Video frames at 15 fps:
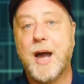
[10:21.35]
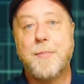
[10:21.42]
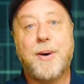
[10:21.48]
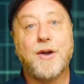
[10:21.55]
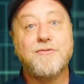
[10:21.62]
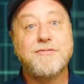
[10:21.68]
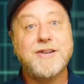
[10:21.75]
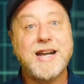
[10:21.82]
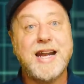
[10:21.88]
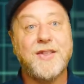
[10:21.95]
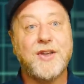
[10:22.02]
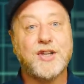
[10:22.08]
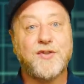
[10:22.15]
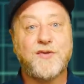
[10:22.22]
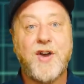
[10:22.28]
but really
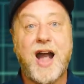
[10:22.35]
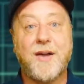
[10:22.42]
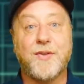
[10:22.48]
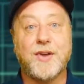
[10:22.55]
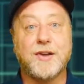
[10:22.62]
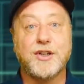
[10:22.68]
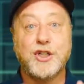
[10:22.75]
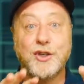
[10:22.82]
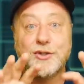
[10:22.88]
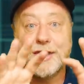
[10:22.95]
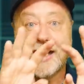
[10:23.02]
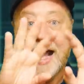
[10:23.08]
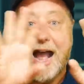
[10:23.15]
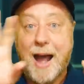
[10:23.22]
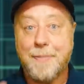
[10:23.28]
this fact that
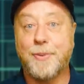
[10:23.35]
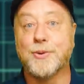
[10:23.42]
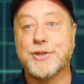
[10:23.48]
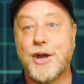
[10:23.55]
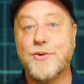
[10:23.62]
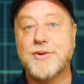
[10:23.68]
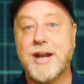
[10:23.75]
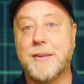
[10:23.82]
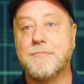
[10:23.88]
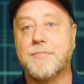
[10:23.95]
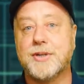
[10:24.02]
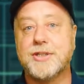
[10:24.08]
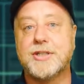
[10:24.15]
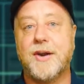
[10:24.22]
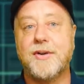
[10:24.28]
using Apple's own numbers,